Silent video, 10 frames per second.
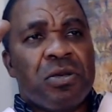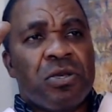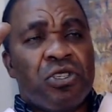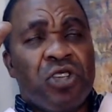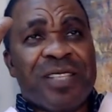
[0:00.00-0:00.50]

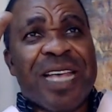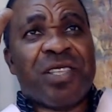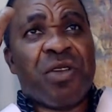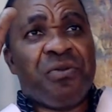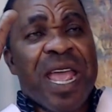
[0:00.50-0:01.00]
just as
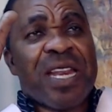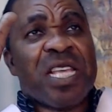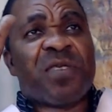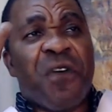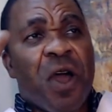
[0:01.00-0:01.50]
the rain
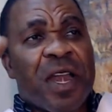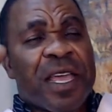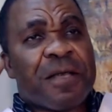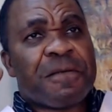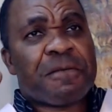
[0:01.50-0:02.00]
is
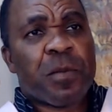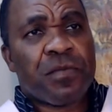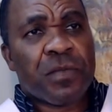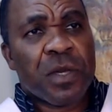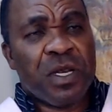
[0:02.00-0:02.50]
falling,
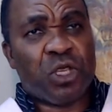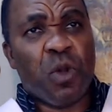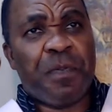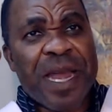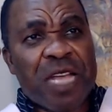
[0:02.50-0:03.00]
the
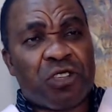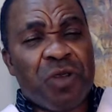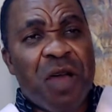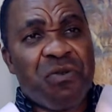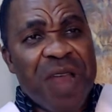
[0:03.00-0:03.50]

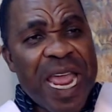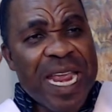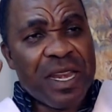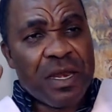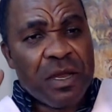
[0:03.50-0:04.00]
supernatural
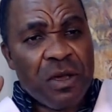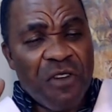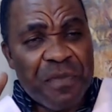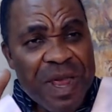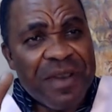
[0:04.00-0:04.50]
rain
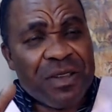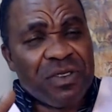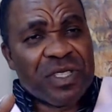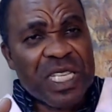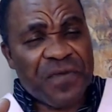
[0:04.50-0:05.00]
of
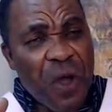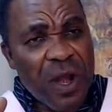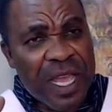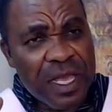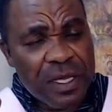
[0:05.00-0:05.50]
miracles is
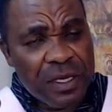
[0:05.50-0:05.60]
falling,